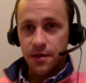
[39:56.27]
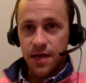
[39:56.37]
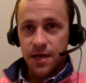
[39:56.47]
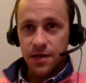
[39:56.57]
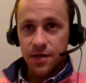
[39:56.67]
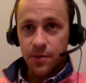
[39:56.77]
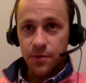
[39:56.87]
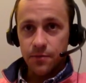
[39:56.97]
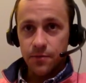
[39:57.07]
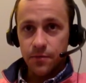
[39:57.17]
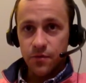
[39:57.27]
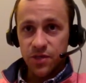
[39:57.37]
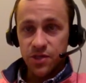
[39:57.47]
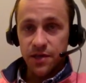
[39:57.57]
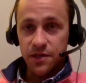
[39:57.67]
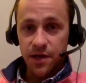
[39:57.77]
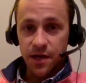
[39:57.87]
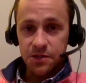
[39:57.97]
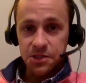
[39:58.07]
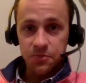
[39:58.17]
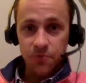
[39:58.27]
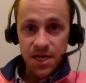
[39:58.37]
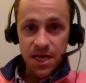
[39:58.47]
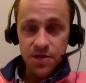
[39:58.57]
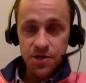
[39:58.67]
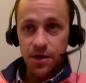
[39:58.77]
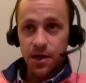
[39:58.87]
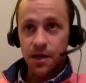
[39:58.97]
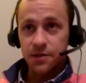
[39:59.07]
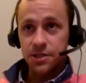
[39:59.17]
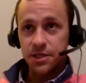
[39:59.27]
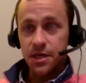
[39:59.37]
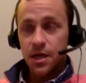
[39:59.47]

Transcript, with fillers: in that case, I'm a specialized oncologist in radiation oncology.